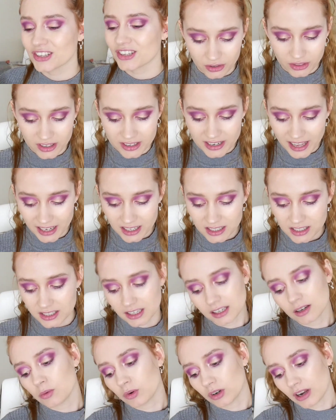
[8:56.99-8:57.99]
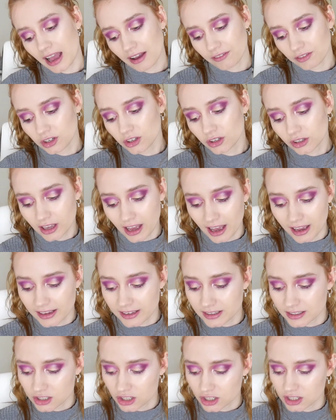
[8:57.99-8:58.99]
So the next thing I want to have a look at
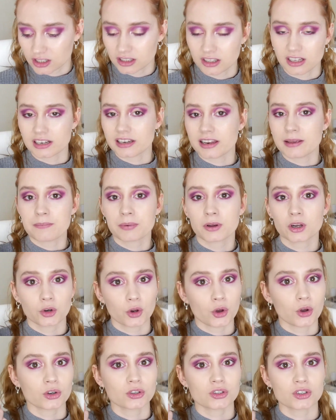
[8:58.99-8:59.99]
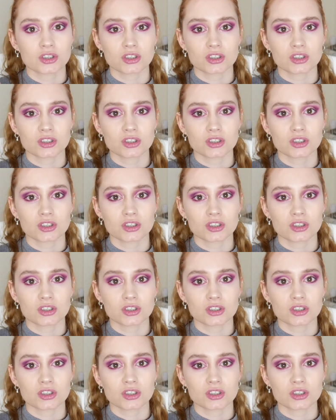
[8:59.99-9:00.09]
is just the lip gloss.